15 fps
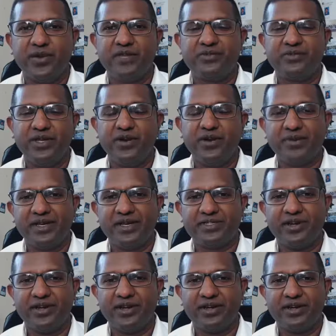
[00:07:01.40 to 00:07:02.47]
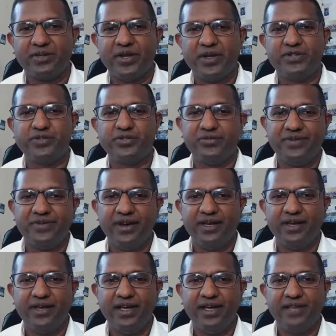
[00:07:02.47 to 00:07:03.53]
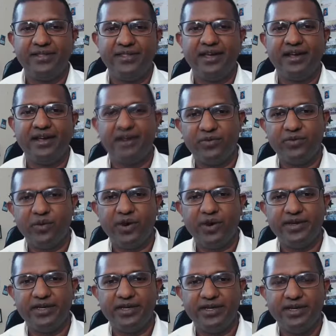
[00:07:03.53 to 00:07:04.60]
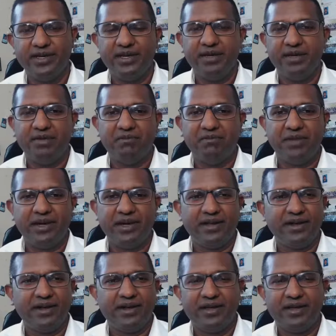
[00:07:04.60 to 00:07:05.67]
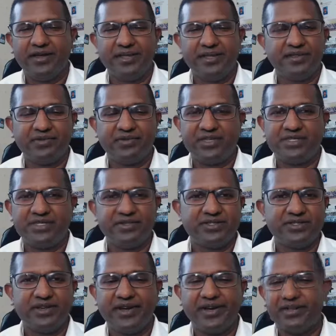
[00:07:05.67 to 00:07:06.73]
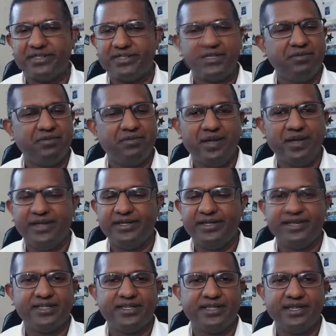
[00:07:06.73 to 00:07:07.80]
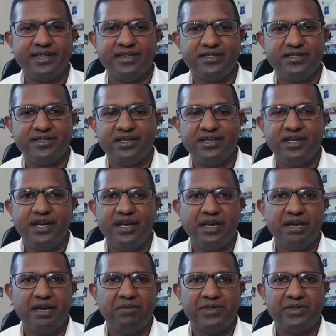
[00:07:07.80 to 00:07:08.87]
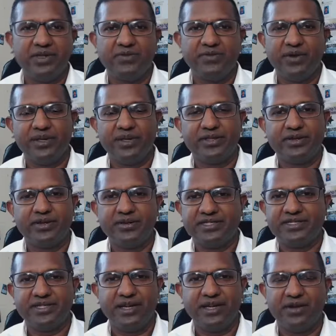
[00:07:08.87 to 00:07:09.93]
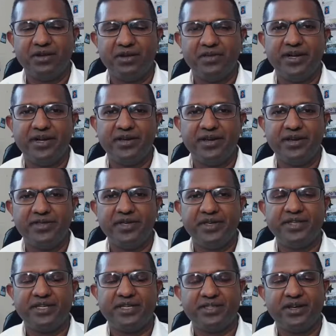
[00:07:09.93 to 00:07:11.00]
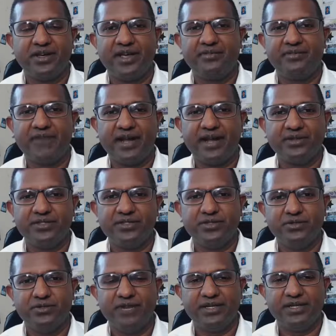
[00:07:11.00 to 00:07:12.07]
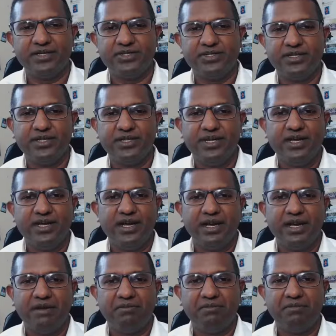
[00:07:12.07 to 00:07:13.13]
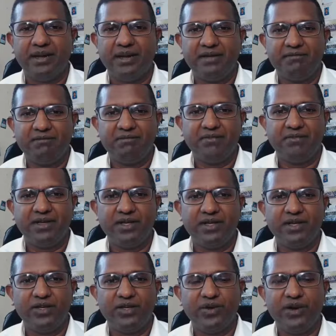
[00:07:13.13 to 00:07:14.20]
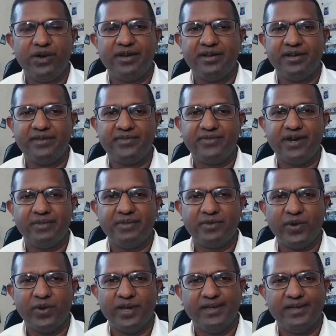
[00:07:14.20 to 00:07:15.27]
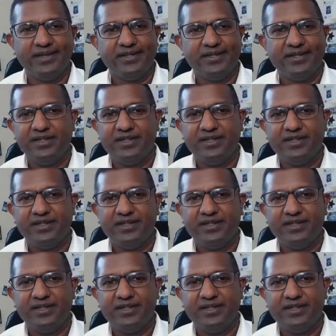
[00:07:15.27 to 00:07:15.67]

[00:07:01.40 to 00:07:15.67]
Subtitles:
with reopening cycle went too far, and they are unwinding. But I think the rest of the cycle still plays as it is. I think if you look at the domestic economy, I don't think that's going to get rattled too much. But you are in an environment where